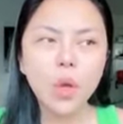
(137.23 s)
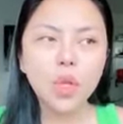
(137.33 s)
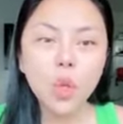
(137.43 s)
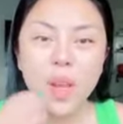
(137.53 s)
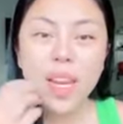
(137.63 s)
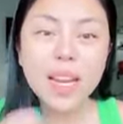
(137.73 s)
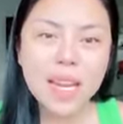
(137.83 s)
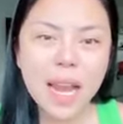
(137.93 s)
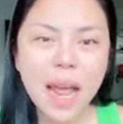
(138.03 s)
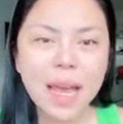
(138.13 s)
you will
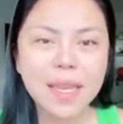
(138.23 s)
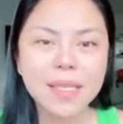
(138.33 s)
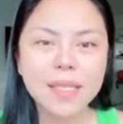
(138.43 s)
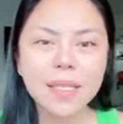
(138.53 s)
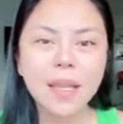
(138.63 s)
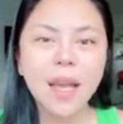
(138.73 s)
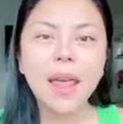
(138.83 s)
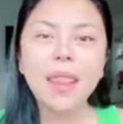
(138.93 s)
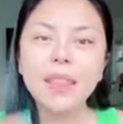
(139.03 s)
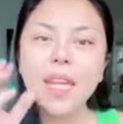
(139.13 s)
realize
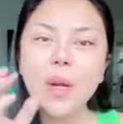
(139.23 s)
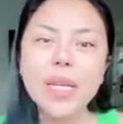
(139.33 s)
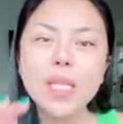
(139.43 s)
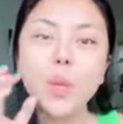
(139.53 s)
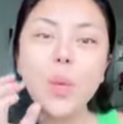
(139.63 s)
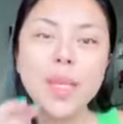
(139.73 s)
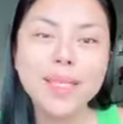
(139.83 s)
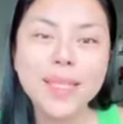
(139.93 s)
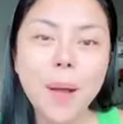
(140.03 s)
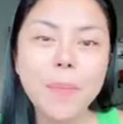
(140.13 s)
that there is
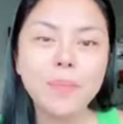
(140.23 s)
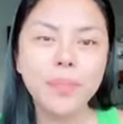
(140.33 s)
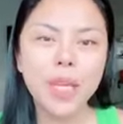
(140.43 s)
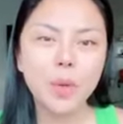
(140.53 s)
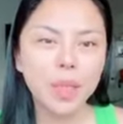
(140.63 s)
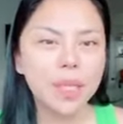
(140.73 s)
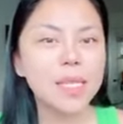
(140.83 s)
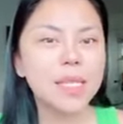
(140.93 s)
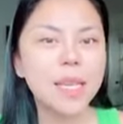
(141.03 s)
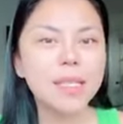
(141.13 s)
wisdom in what he
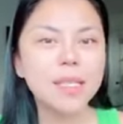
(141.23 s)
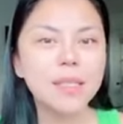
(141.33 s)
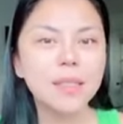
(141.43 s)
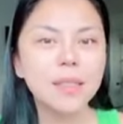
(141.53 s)
says.